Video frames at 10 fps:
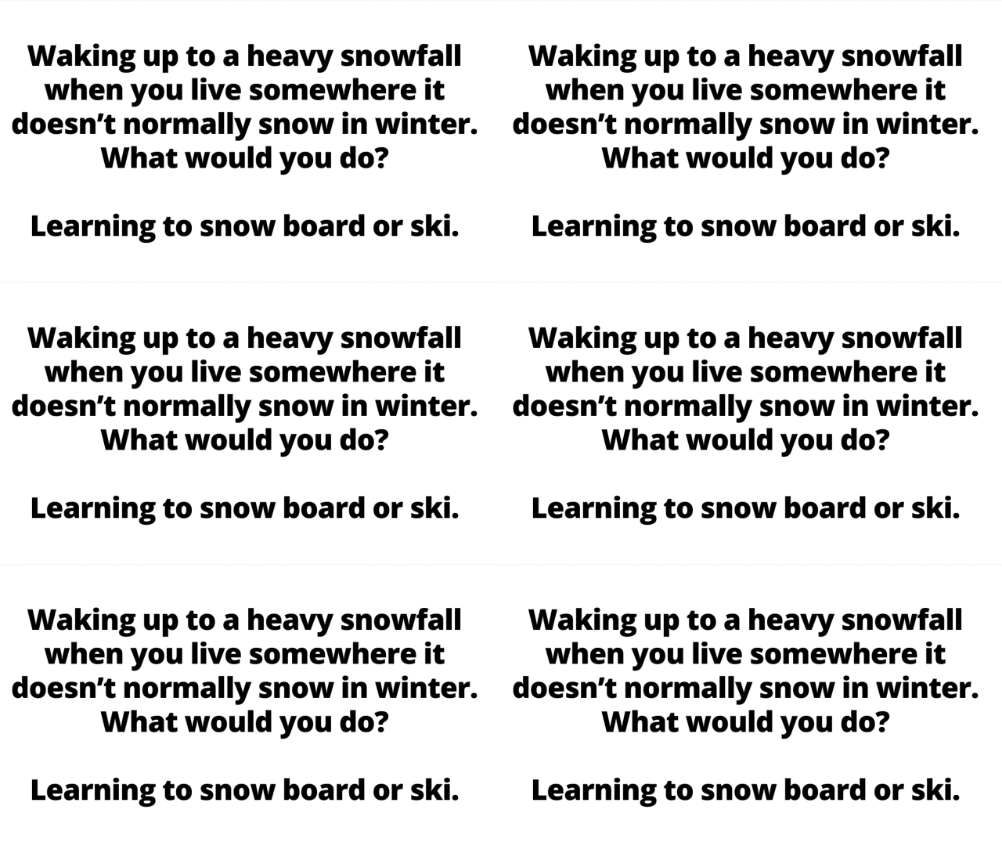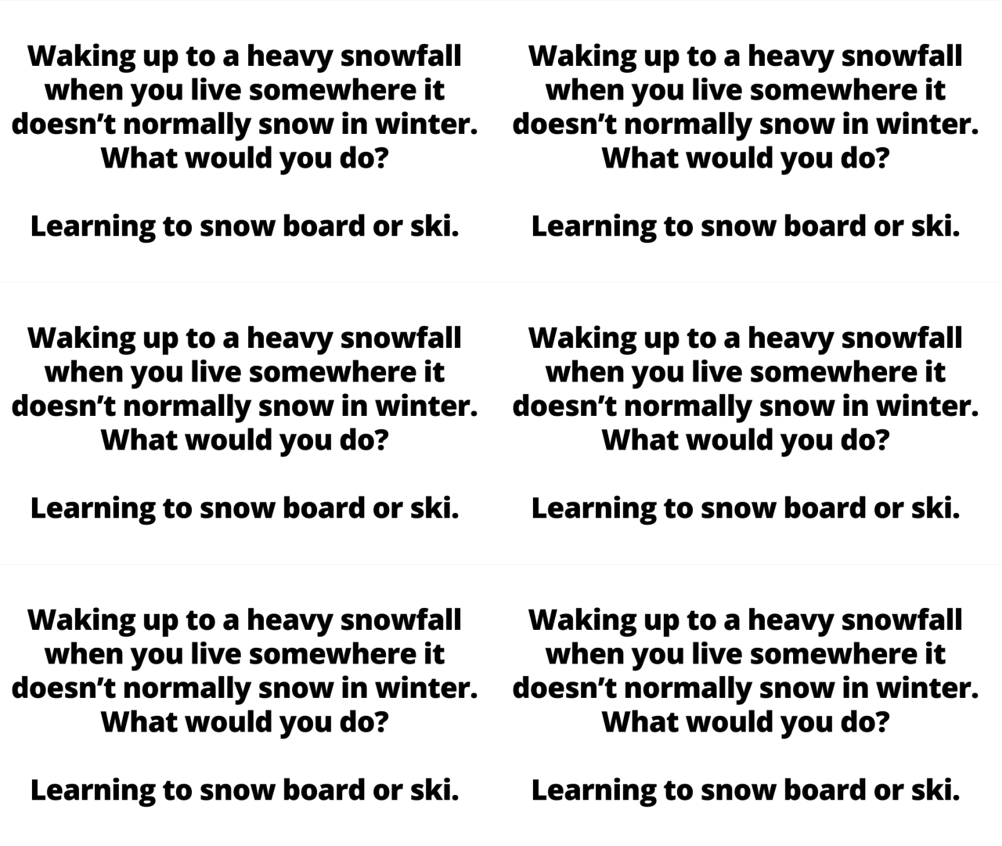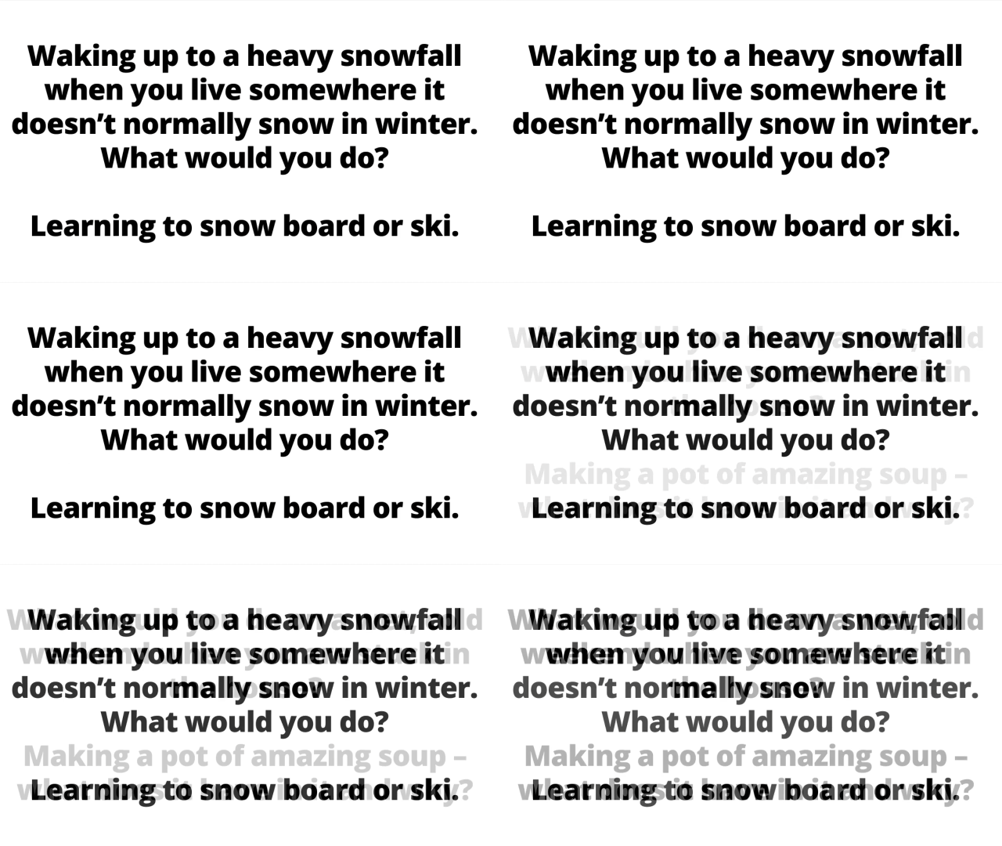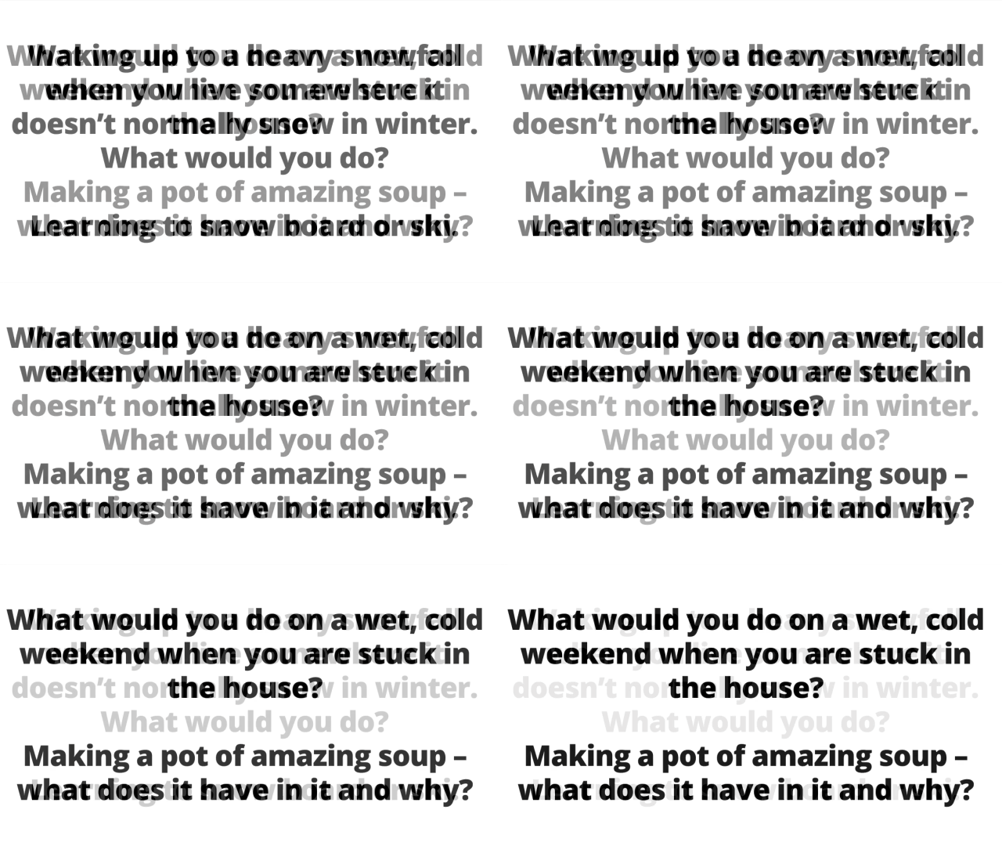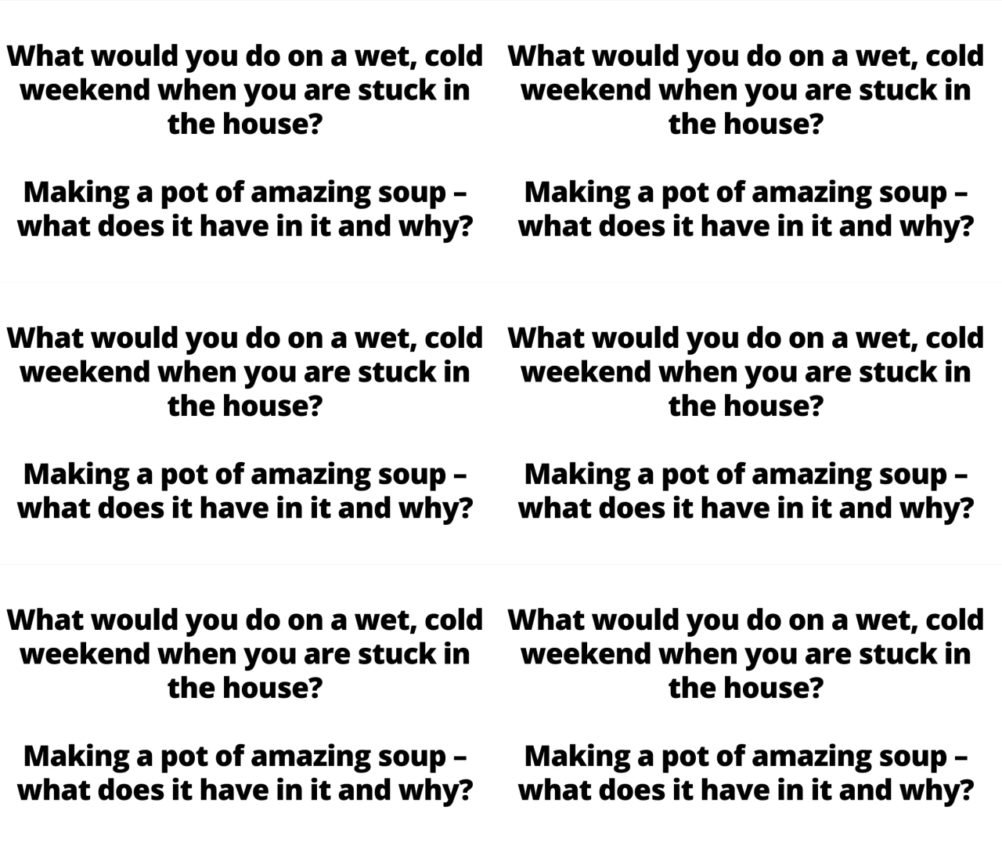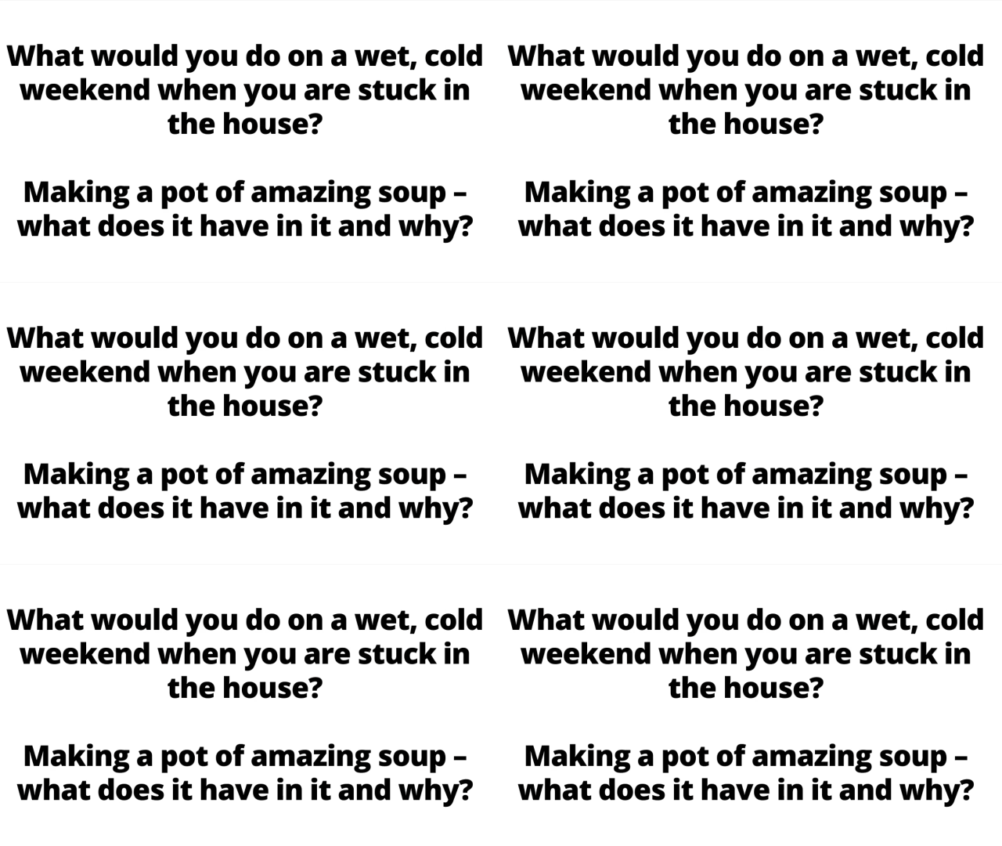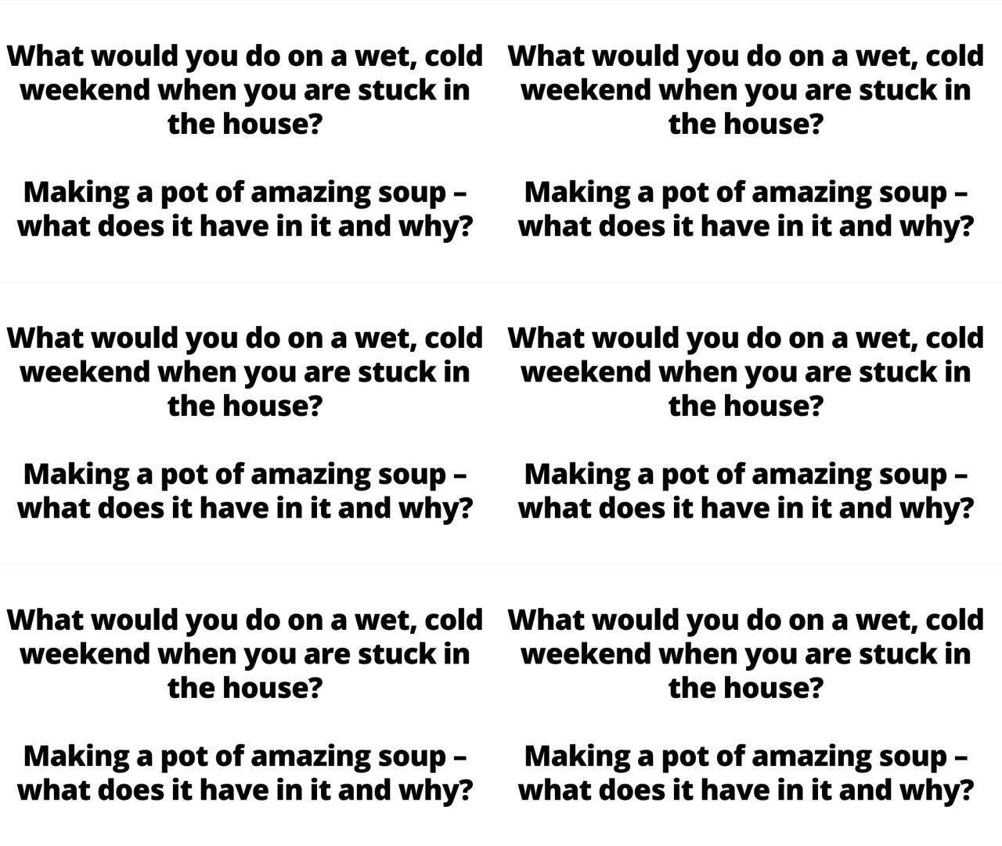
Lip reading: Nobody's mouth can be seen.